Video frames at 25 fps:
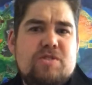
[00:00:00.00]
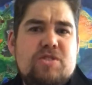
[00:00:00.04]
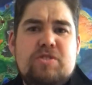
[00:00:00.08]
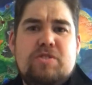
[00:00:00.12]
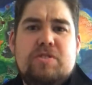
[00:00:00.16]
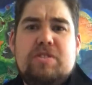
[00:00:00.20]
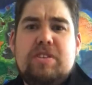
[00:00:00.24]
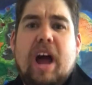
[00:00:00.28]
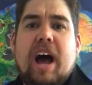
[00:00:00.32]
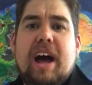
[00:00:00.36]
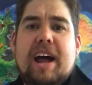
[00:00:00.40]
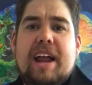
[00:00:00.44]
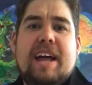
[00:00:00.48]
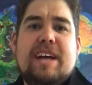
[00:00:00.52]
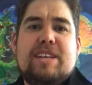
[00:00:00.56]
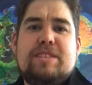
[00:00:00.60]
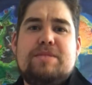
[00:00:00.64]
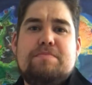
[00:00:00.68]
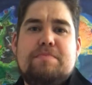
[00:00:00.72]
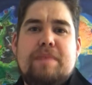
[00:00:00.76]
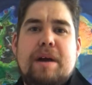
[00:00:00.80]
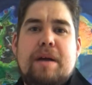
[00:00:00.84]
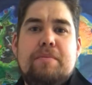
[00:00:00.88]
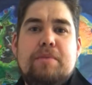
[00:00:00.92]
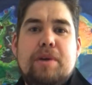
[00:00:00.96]
not as
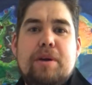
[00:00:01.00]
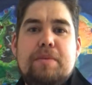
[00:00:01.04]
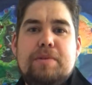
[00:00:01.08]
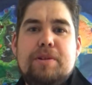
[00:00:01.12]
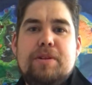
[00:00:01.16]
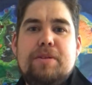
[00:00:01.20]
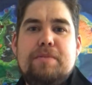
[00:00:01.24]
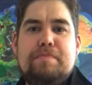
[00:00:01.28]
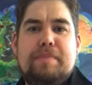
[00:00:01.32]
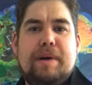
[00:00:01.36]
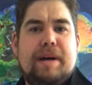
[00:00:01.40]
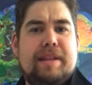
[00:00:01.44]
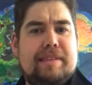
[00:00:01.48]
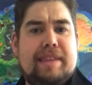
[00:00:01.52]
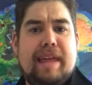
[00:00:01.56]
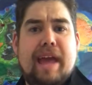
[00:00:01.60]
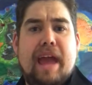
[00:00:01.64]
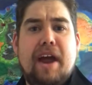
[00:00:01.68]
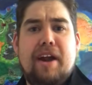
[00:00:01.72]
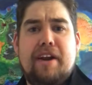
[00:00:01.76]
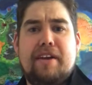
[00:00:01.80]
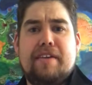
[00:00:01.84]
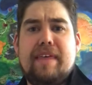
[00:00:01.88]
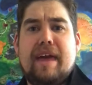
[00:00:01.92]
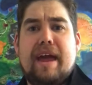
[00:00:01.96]
memorable, but they
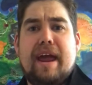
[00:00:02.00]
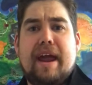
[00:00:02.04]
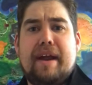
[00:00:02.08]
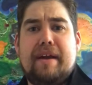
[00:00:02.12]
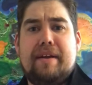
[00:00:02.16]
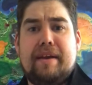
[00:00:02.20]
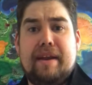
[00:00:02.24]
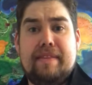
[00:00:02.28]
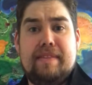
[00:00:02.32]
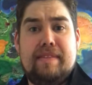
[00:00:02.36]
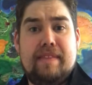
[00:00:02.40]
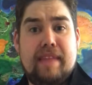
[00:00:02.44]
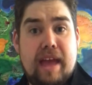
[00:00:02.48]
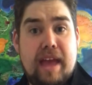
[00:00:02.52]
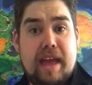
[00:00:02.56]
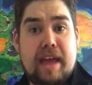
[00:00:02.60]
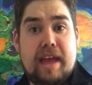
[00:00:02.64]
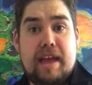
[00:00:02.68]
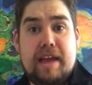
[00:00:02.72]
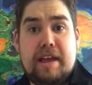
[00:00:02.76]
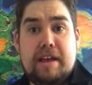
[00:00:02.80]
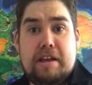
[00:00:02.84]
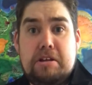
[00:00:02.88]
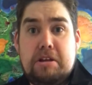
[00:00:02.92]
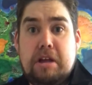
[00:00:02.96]
are there, and
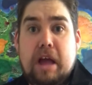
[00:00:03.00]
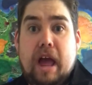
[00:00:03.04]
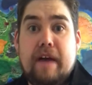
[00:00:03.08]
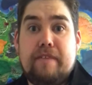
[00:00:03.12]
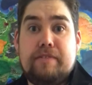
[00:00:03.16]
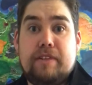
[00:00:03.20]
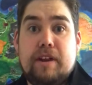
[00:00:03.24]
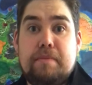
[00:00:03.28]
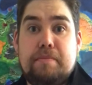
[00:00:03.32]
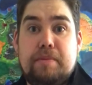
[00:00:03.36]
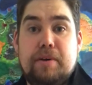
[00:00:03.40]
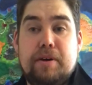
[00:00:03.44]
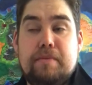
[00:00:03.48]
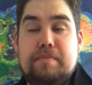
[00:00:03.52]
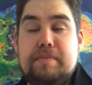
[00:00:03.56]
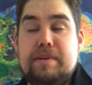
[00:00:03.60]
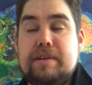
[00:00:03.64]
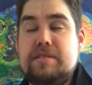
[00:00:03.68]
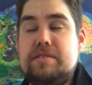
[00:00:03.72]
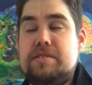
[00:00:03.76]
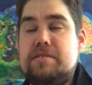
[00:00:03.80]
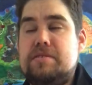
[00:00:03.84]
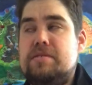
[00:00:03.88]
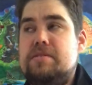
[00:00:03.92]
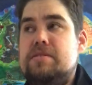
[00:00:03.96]
they have their
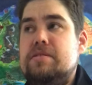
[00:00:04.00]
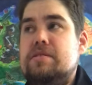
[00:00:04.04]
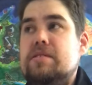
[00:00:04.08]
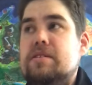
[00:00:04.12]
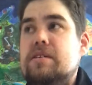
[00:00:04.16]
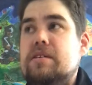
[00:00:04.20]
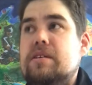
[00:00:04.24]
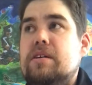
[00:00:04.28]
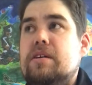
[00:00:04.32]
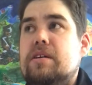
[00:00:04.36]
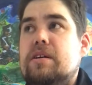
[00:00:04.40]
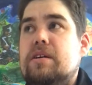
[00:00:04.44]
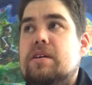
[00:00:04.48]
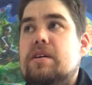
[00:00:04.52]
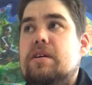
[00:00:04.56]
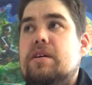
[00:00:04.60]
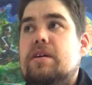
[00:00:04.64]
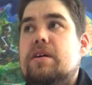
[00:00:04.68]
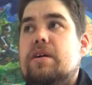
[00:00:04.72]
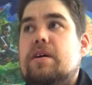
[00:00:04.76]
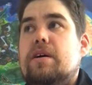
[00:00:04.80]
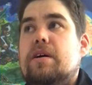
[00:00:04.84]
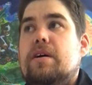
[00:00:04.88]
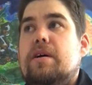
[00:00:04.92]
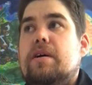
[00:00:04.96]
purpose.
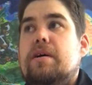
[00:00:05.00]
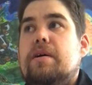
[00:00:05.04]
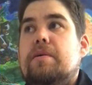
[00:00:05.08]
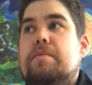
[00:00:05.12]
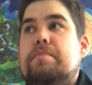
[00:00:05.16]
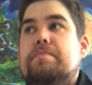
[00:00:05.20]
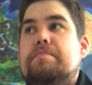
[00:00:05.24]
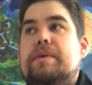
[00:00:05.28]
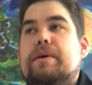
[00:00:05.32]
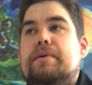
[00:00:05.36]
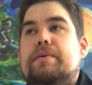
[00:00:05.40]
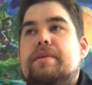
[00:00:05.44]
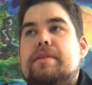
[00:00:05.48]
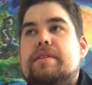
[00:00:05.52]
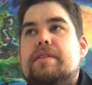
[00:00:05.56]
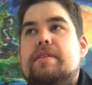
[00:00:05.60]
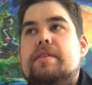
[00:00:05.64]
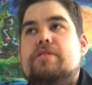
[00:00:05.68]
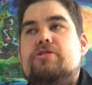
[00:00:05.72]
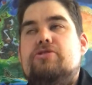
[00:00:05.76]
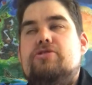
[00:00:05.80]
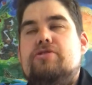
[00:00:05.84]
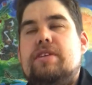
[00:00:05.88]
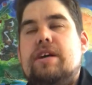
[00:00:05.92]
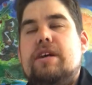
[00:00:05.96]
But
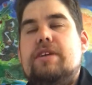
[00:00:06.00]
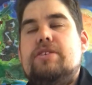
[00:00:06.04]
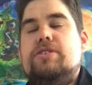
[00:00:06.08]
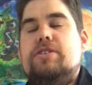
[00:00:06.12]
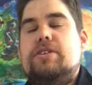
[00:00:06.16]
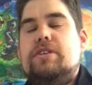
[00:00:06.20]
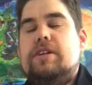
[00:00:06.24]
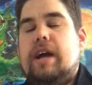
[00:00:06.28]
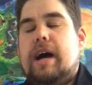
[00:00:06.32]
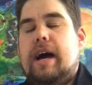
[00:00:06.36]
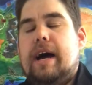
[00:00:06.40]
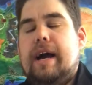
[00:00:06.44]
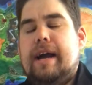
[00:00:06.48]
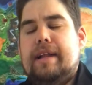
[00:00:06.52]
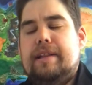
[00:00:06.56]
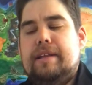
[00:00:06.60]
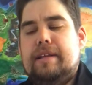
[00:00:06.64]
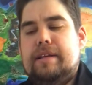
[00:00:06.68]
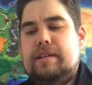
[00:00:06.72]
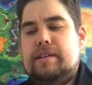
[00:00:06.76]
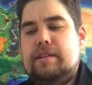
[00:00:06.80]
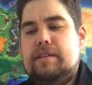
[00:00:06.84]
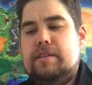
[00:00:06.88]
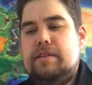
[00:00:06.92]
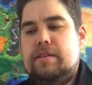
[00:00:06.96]
with Treasure
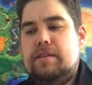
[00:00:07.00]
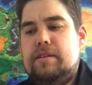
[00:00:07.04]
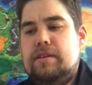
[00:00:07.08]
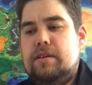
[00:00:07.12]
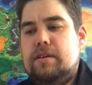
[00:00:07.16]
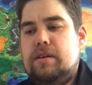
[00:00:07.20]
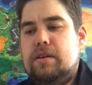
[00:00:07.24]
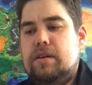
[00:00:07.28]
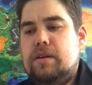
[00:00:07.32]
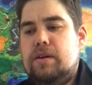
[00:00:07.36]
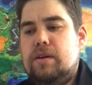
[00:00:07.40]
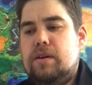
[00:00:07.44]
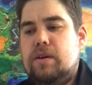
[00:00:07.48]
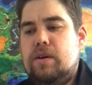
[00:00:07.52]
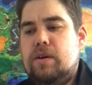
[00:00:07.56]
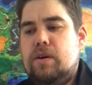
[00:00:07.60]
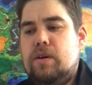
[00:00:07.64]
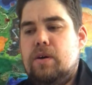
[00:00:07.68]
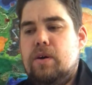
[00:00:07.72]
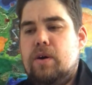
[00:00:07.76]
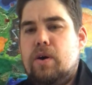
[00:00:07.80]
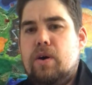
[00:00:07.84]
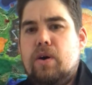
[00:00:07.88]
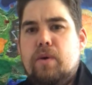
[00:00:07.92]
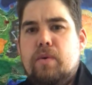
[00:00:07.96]
Island,
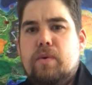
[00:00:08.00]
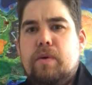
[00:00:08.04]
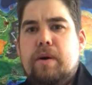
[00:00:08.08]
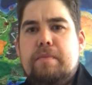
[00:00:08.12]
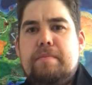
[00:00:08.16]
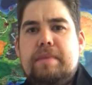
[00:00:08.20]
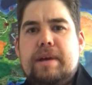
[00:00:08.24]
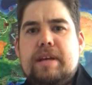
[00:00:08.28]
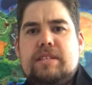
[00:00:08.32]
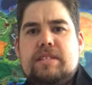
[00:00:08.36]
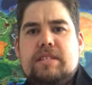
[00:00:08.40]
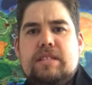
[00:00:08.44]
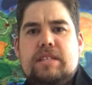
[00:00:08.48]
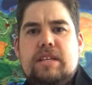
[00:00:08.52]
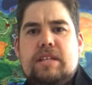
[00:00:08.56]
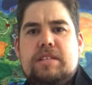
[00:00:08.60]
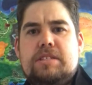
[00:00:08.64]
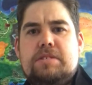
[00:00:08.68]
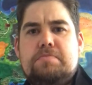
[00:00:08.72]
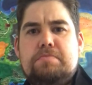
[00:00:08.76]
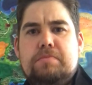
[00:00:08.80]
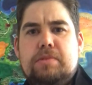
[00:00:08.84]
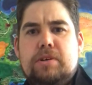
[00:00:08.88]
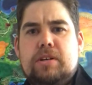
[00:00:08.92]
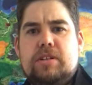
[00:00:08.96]
what makes
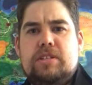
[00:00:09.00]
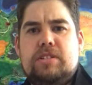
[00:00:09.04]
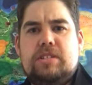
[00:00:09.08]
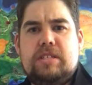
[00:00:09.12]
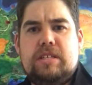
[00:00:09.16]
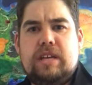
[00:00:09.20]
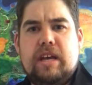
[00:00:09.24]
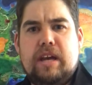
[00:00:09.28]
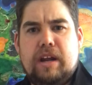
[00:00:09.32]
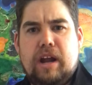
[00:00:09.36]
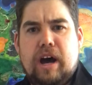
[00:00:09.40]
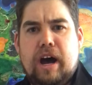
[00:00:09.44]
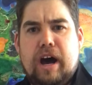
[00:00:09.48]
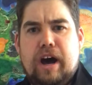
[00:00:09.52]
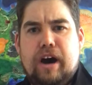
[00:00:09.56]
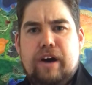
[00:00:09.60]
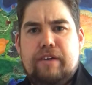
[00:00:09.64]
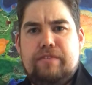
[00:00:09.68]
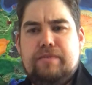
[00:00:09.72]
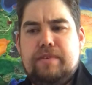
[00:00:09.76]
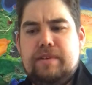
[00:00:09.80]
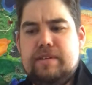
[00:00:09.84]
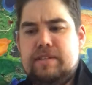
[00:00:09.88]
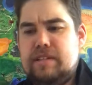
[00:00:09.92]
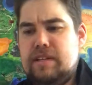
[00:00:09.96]
this book set
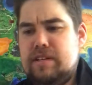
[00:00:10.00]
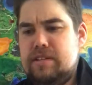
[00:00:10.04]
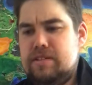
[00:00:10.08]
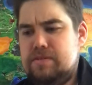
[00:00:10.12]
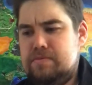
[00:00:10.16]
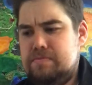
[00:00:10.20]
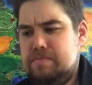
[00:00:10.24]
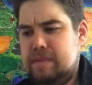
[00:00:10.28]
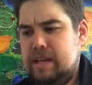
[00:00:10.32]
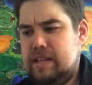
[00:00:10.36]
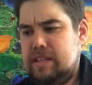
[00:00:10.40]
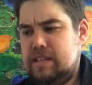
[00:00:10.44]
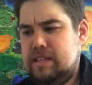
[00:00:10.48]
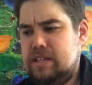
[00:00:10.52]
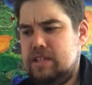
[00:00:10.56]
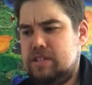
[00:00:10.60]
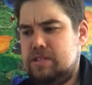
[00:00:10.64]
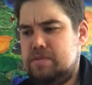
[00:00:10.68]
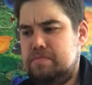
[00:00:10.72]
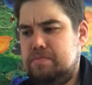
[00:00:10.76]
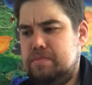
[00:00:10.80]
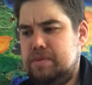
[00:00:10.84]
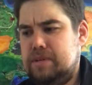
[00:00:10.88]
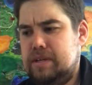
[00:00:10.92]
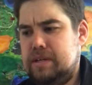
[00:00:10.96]
off? What does make this
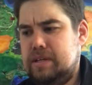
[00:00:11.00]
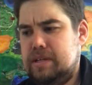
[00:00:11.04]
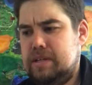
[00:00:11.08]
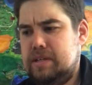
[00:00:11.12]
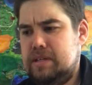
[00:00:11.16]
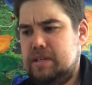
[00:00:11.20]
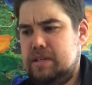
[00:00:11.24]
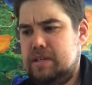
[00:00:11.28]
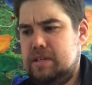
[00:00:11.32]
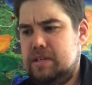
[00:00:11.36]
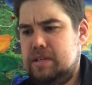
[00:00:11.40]
book